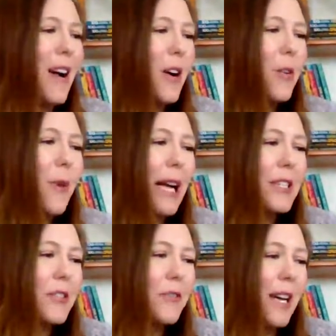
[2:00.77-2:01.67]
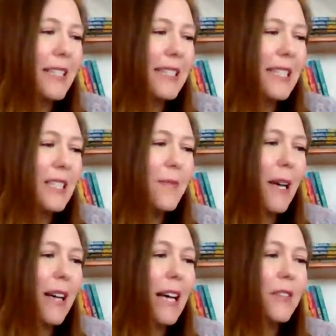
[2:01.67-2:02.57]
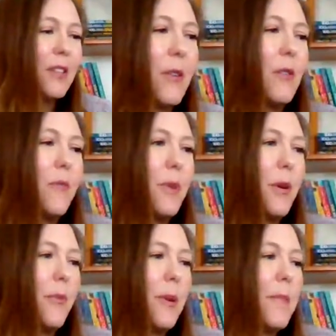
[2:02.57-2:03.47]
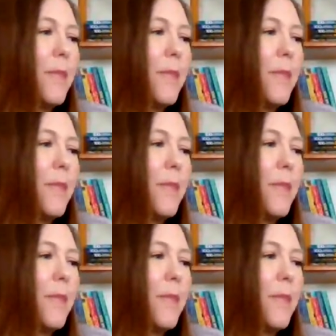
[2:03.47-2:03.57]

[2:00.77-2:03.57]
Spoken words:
Or why do foxes smell out own poop?